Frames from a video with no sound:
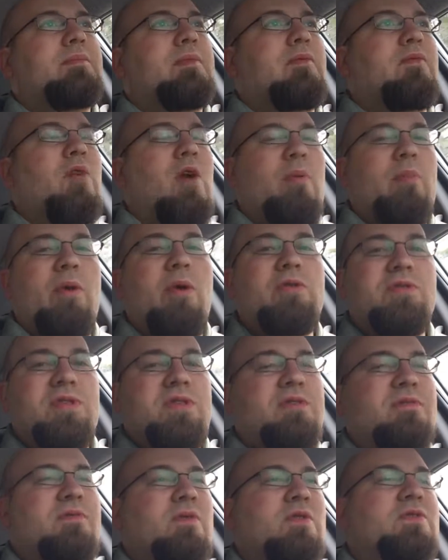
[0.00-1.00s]
before I
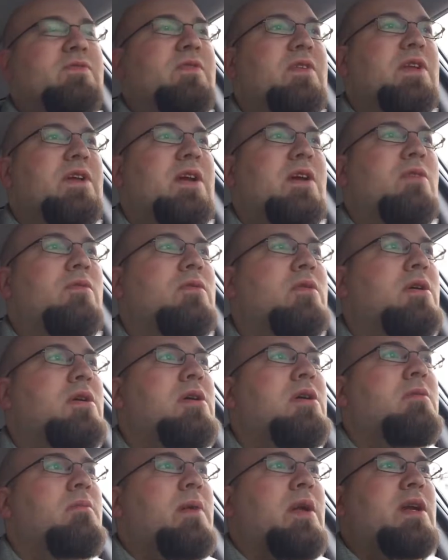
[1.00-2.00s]
posted the first video,
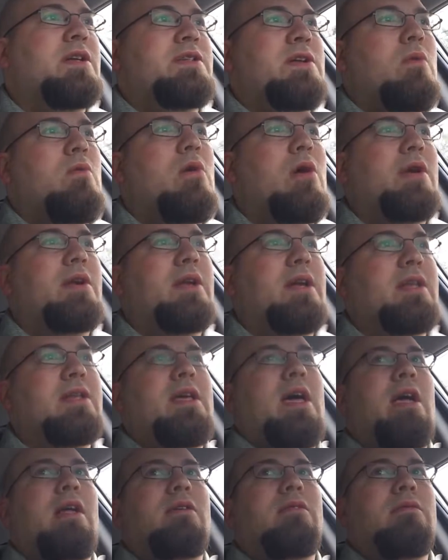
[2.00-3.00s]
because I wanted to get
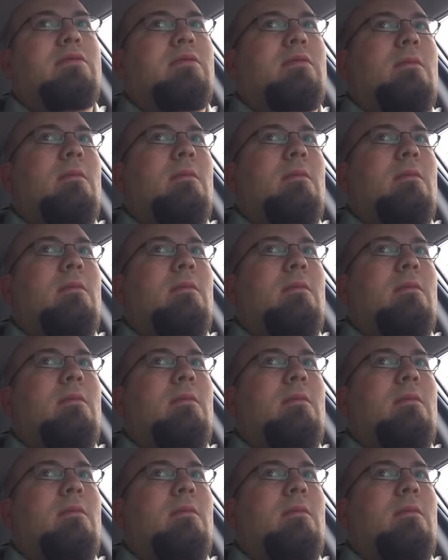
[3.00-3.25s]
them